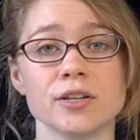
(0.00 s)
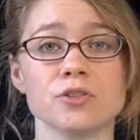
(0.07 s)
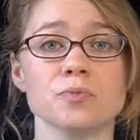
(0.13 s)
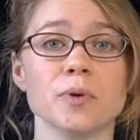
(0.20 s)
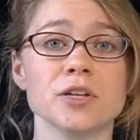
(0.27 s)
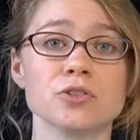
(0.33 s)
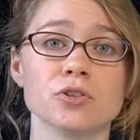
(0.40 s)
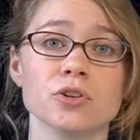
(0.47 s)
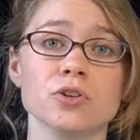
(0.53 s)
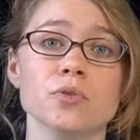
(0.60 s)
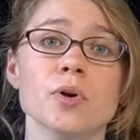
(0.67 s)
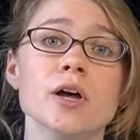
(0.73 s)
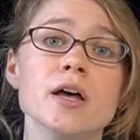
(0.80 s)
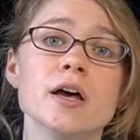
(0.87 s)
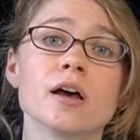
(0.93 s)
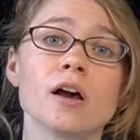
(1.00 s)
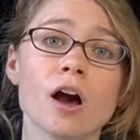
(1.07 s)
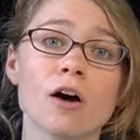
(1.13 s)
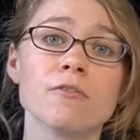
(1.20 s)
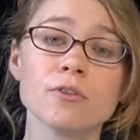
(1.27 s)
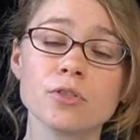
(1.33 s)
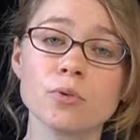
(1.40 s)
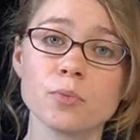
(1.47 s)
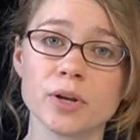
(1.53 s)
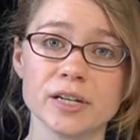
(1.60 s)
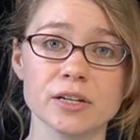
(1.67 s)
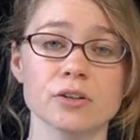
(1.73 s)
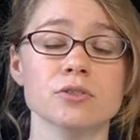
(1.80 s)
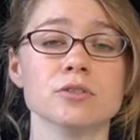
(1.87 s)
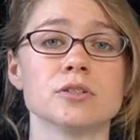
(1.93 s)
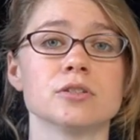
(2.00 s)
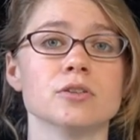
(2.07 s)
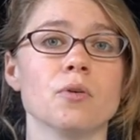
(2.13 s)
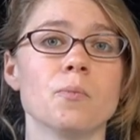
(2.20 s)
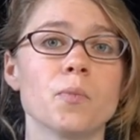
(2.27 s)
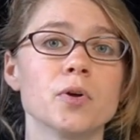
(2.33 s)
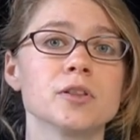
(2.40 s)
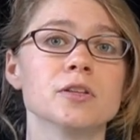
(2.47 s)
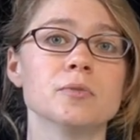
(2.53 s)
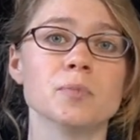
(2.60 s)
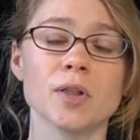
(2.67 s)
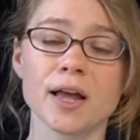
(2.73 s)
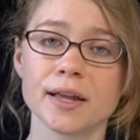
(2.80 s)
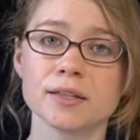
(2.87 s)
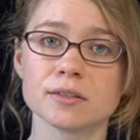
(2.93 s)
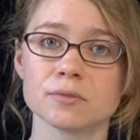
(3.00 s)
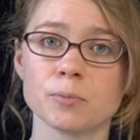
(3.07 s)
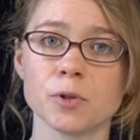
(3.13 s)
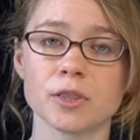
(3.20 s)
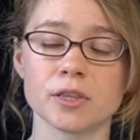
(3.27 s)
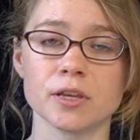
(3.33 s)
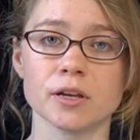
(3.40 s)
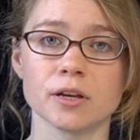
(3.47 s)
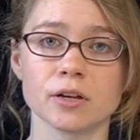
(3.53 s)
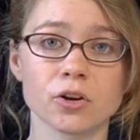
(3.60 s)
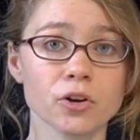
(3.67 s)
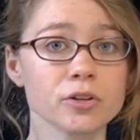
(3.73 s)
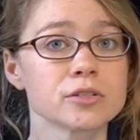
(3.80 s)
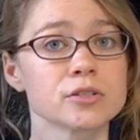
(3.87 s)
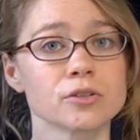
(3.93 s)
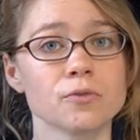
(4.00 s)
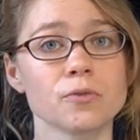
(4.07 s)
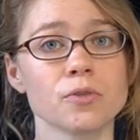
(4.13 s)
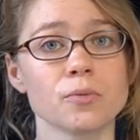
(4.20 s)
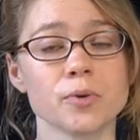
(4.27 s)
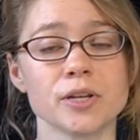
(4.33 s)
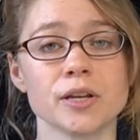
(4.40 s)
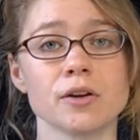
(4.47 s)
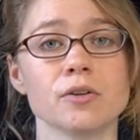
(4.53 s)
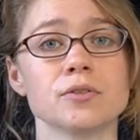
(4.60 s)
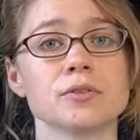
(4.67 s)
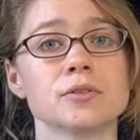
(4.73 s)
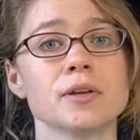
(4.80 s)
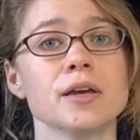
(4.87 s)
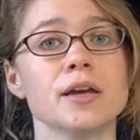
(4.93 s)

to make sure you cover the windows. So put the curtains over the windows,